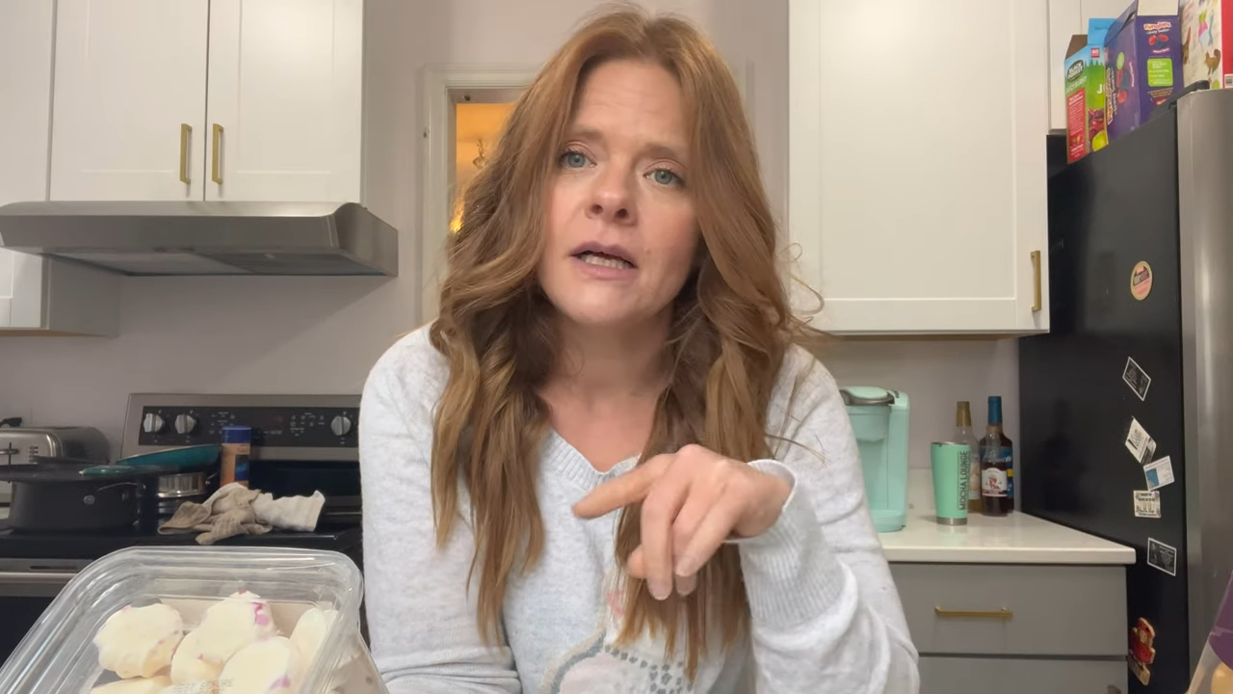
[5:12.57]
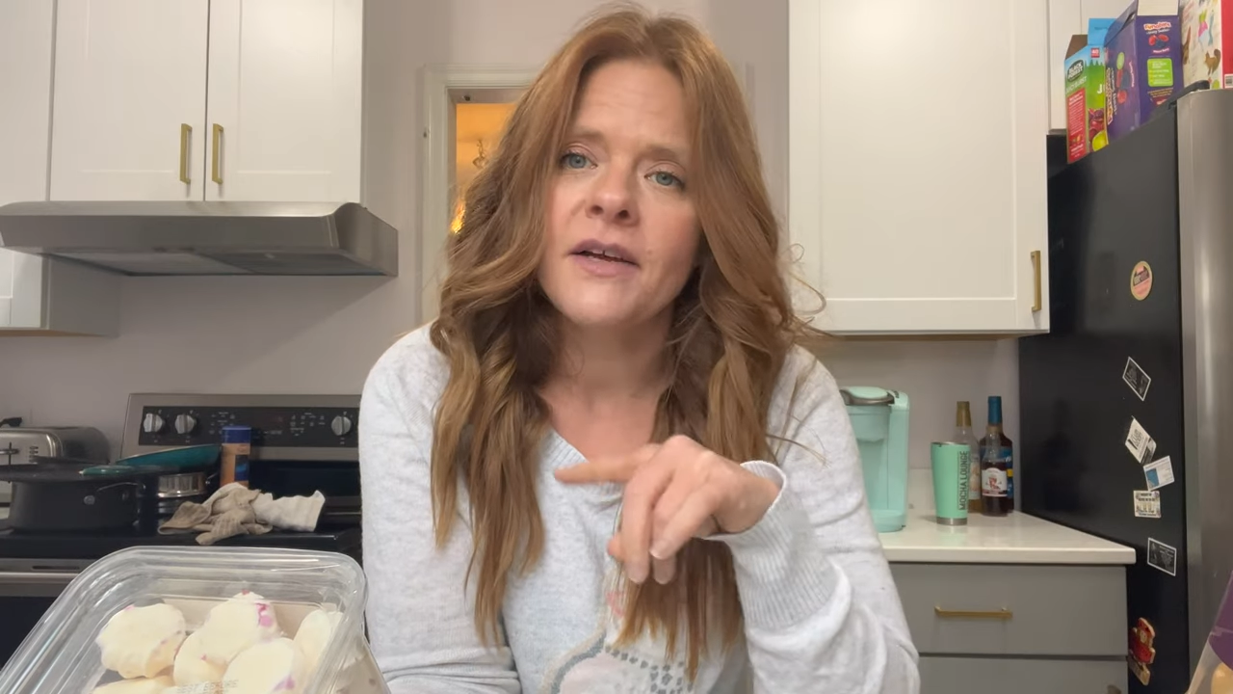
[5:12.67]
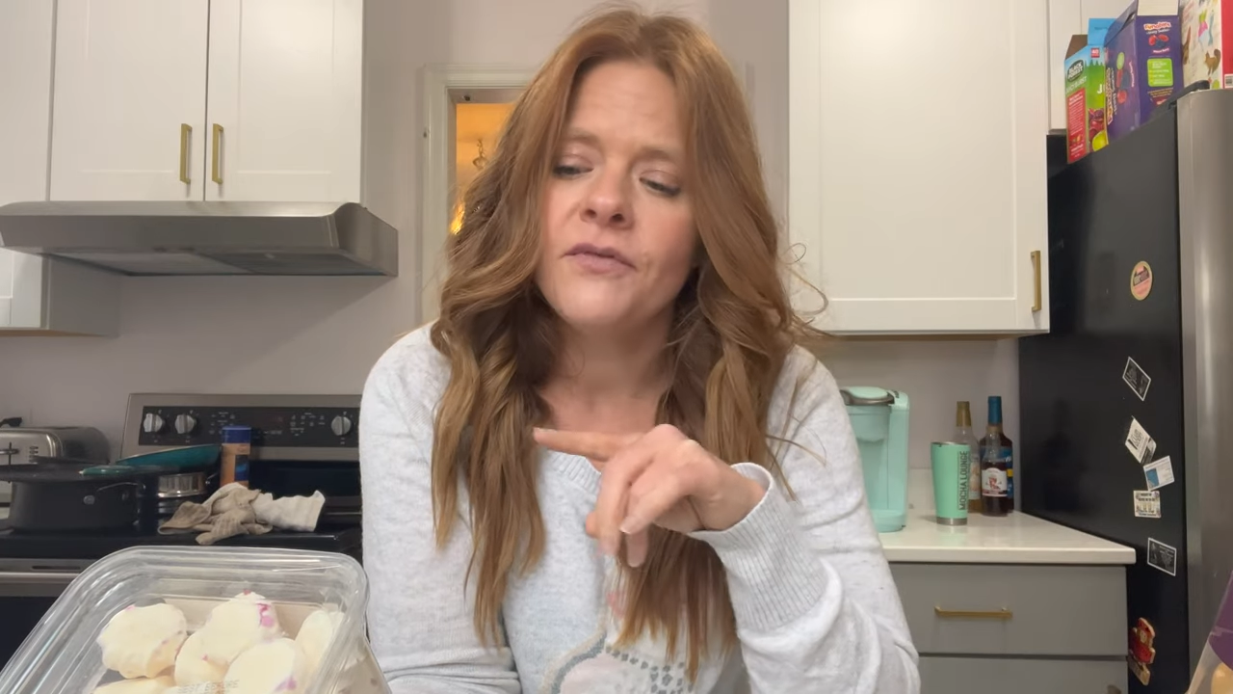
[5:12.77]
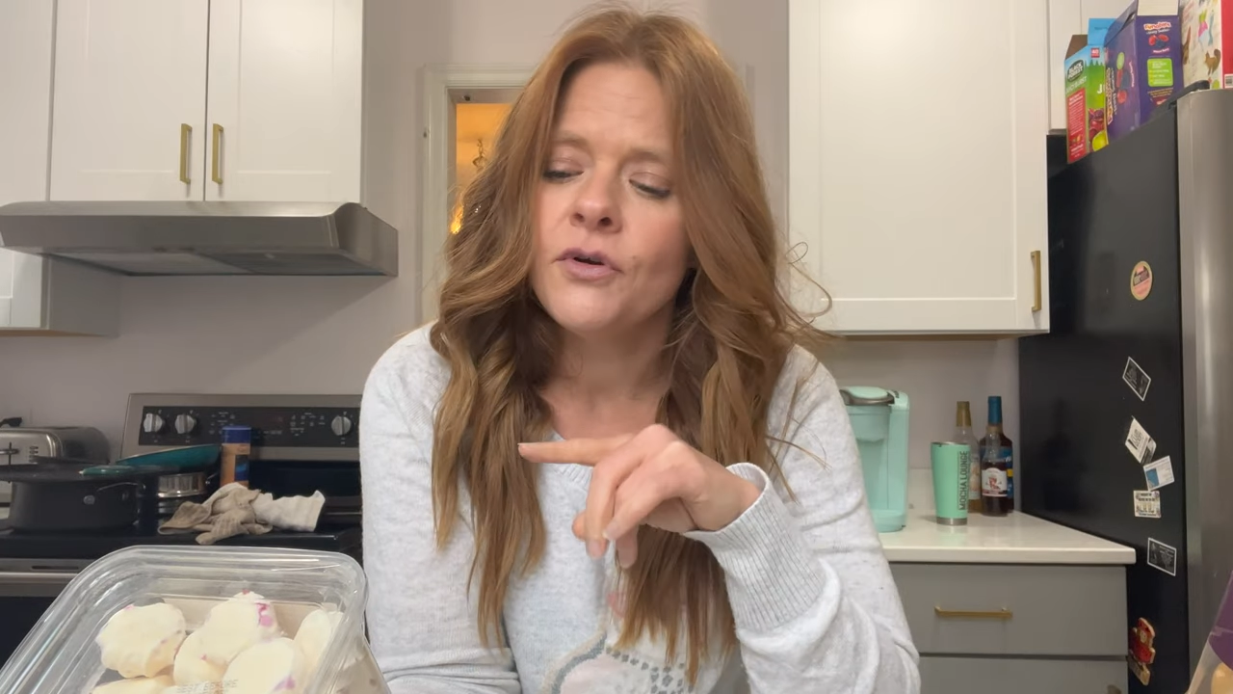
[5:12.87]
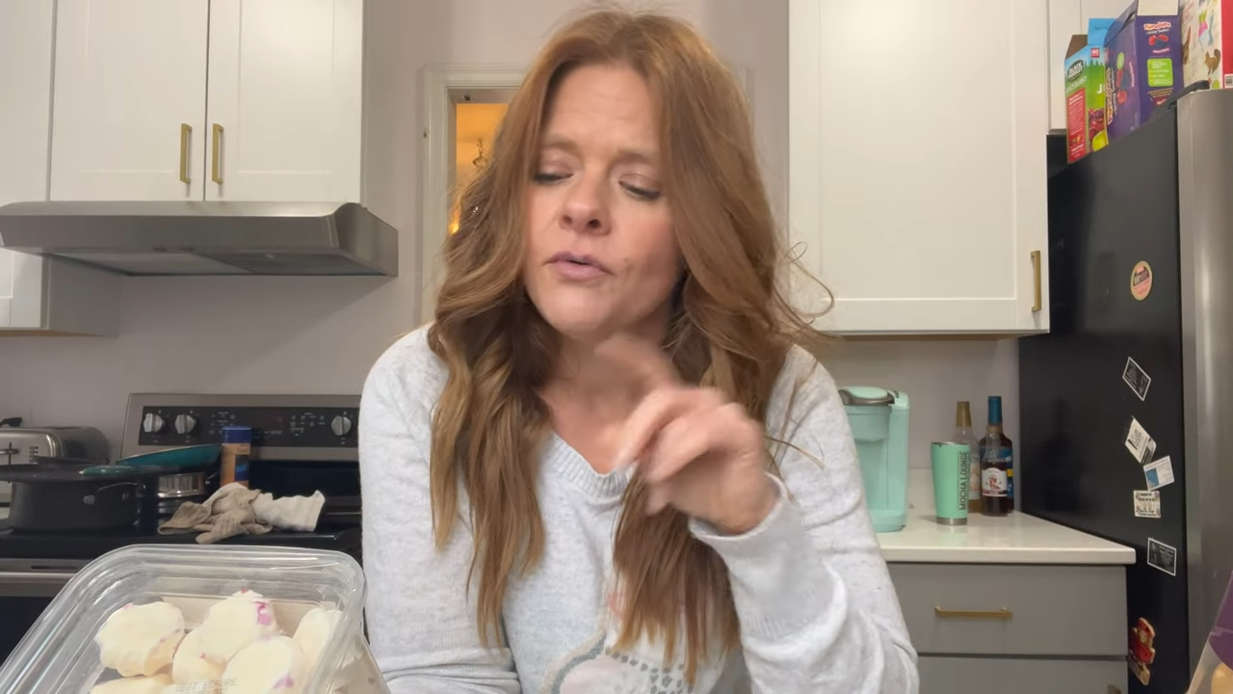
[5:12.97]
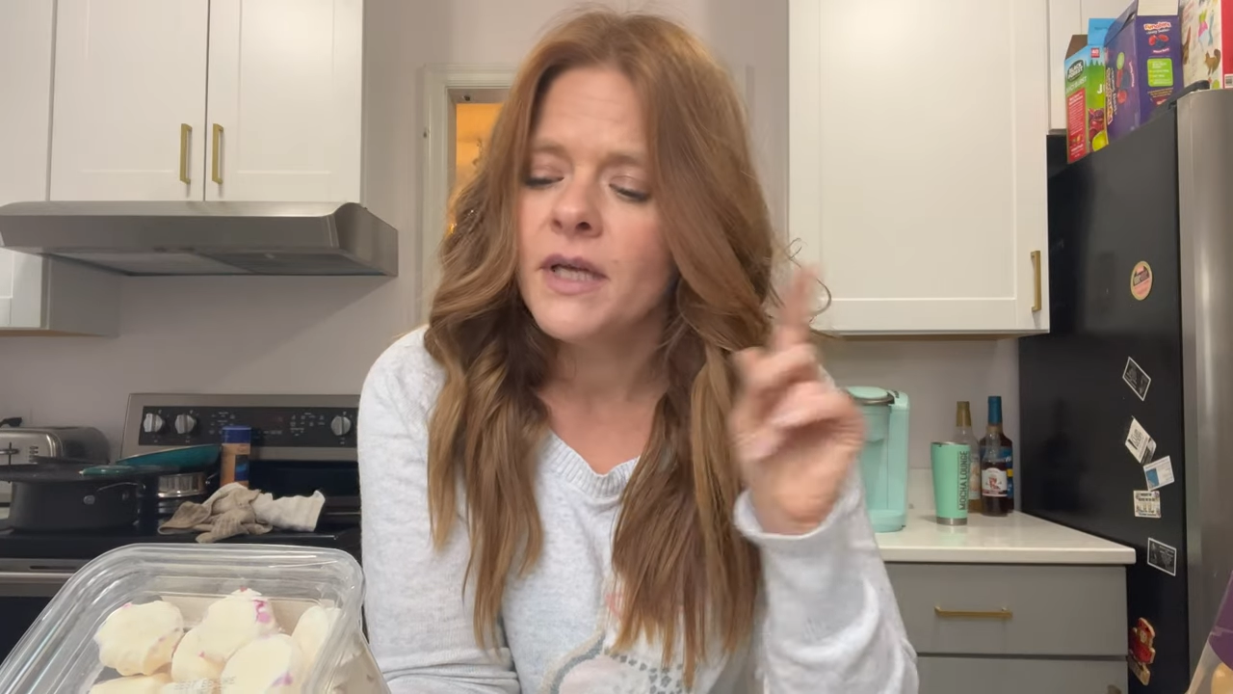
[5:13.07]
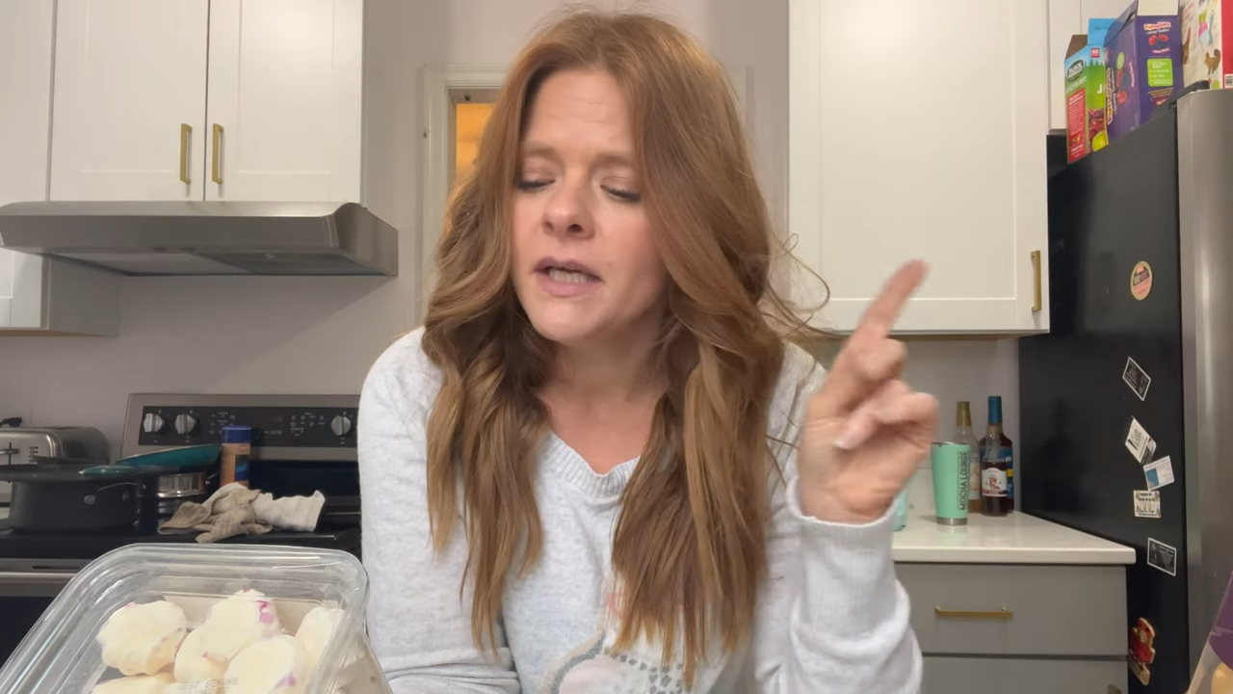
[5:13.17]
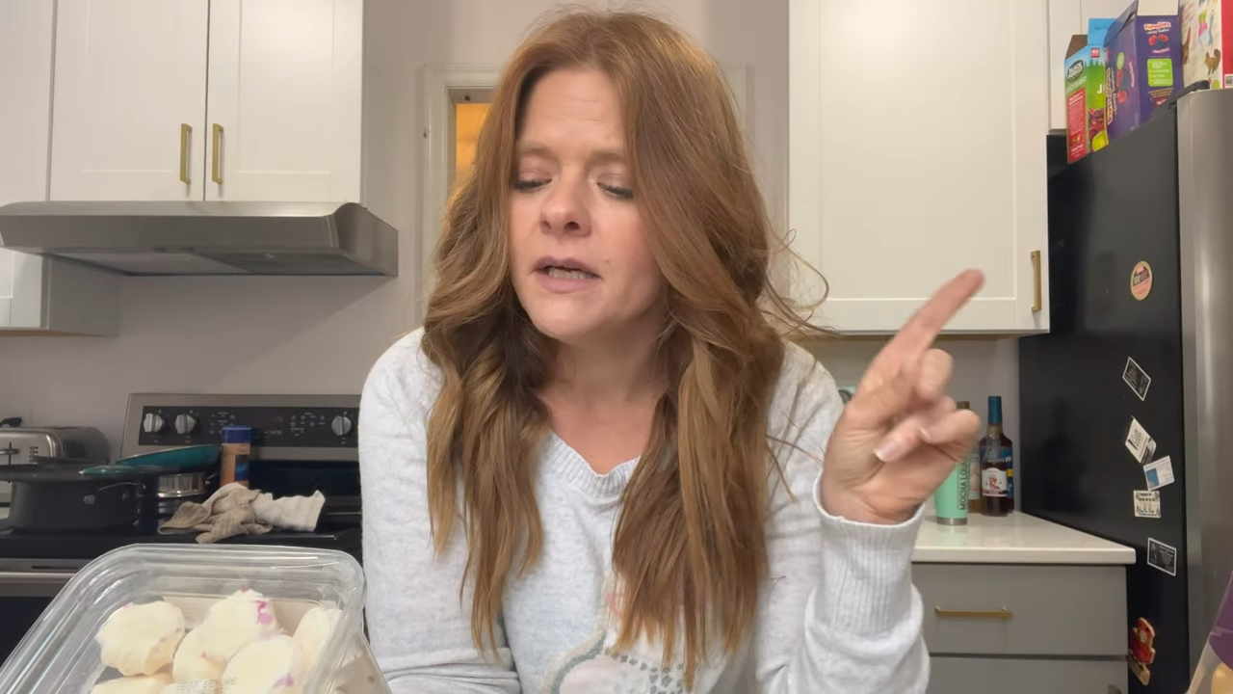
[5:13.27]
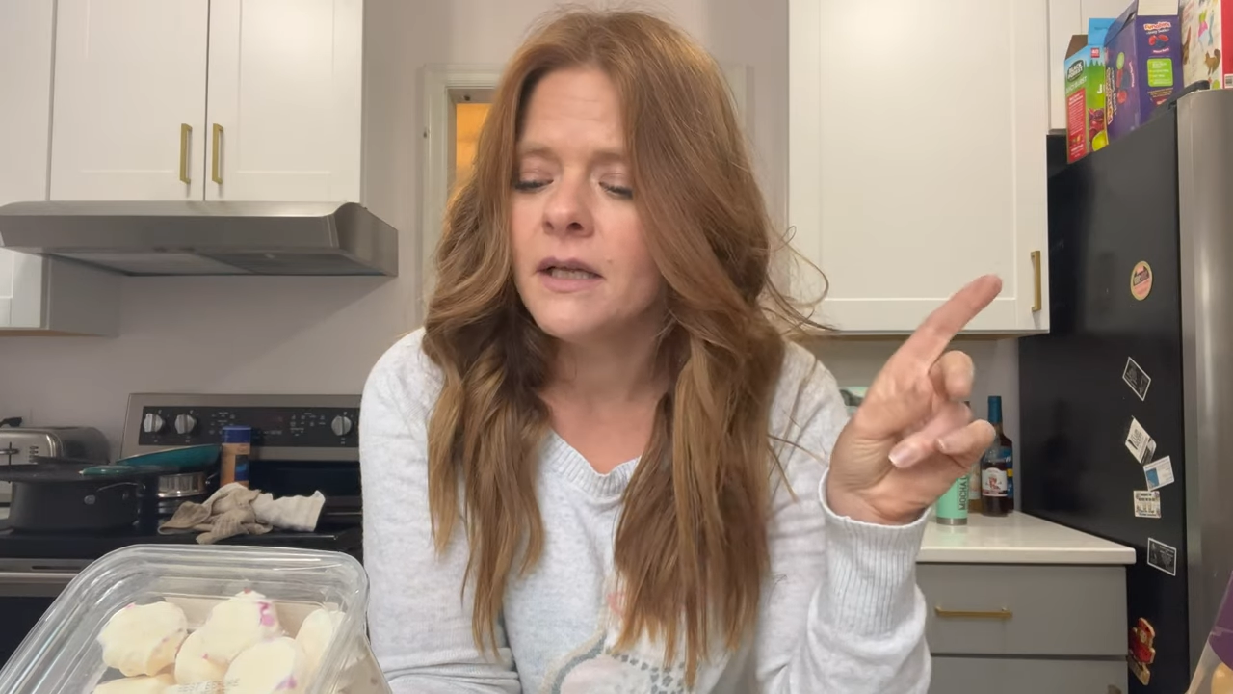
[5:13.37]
if you eat